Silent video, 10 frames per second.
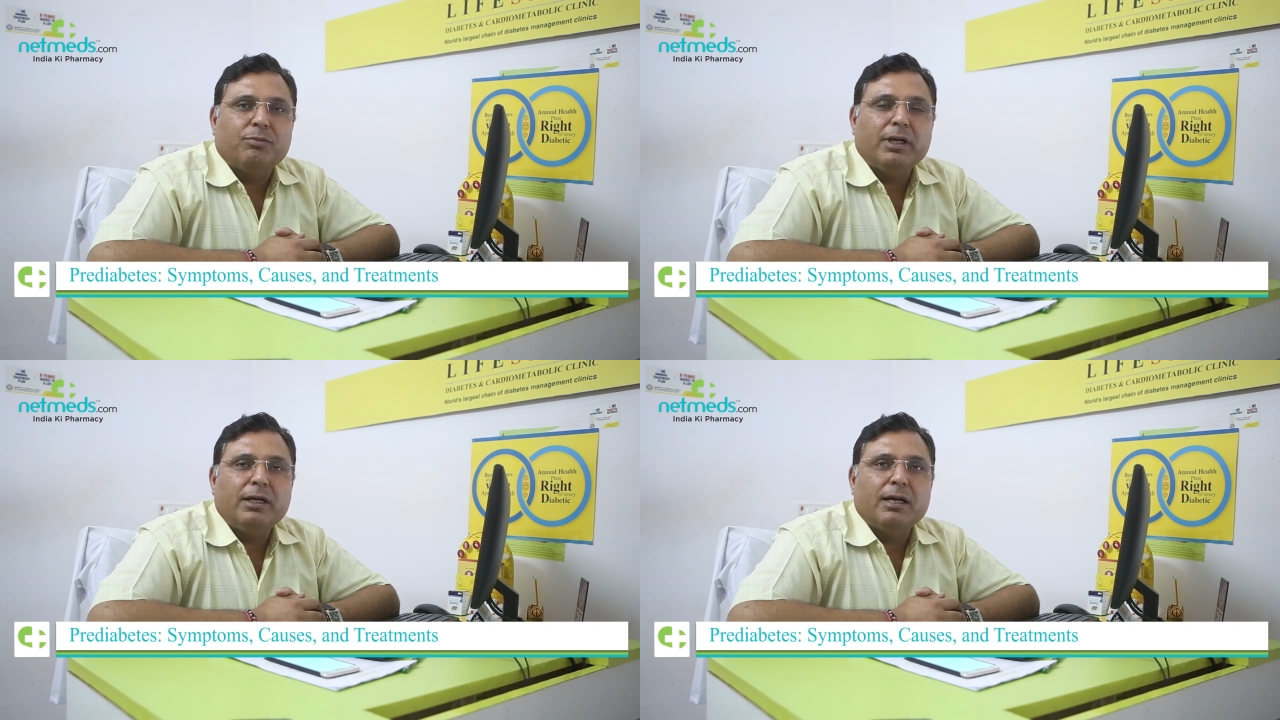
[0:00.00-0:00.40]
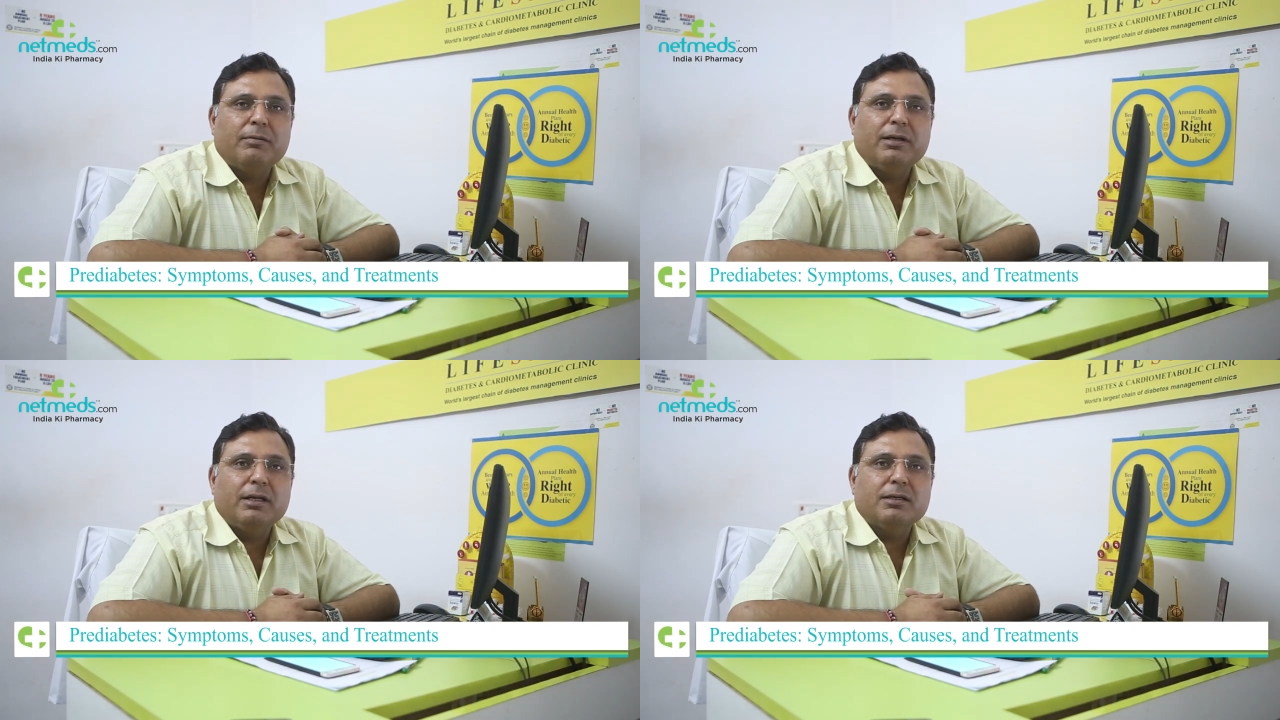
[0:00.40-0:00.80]

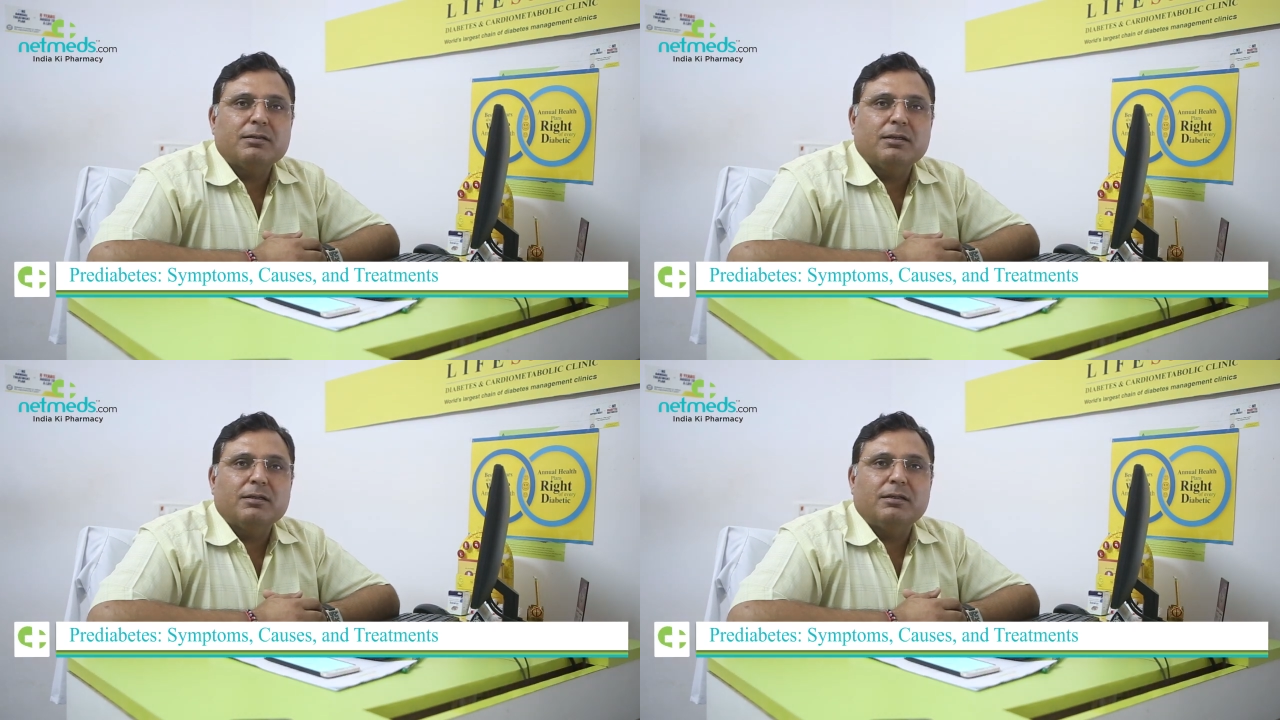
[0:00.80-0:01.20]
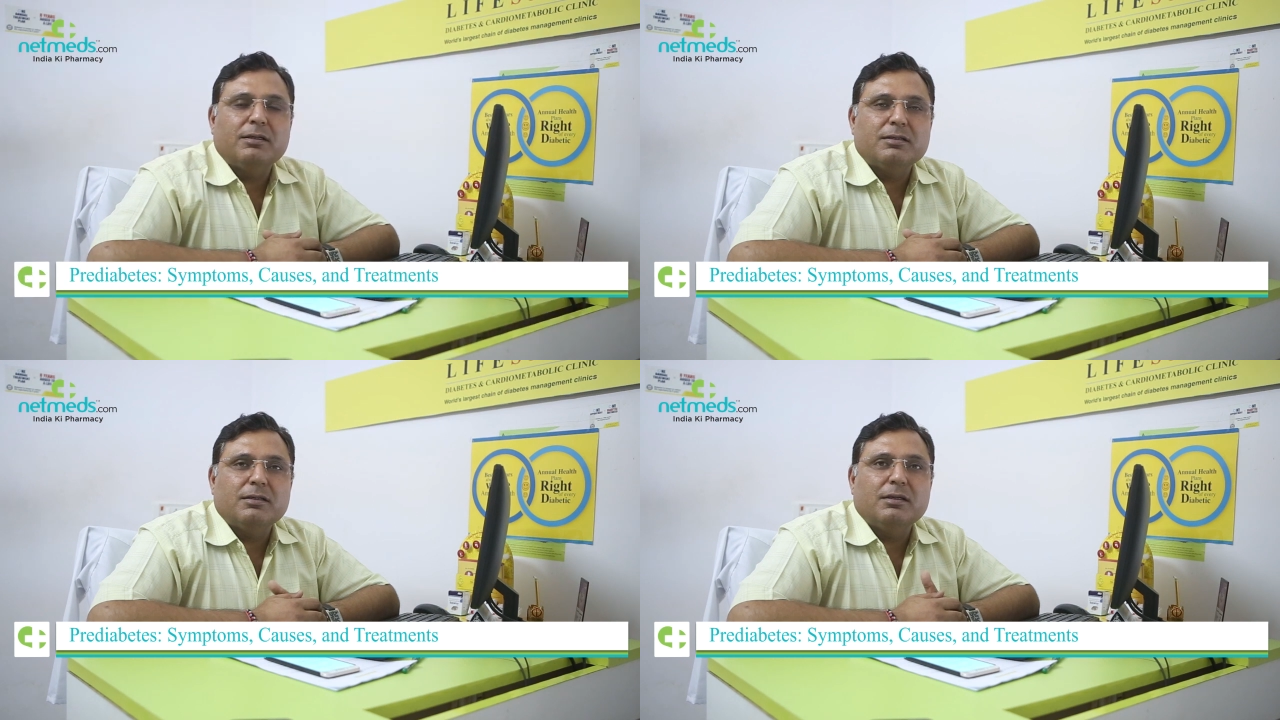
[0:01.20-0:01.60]
Prediabetes is a
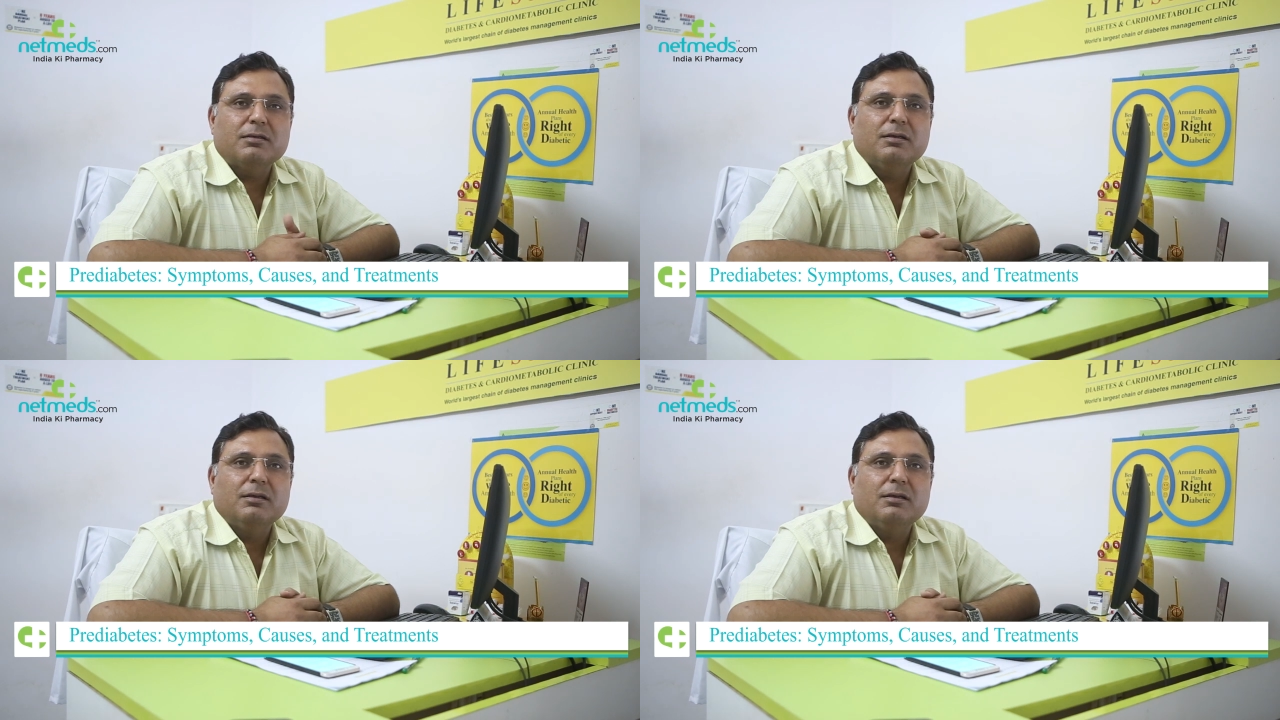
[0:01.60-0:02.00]
disease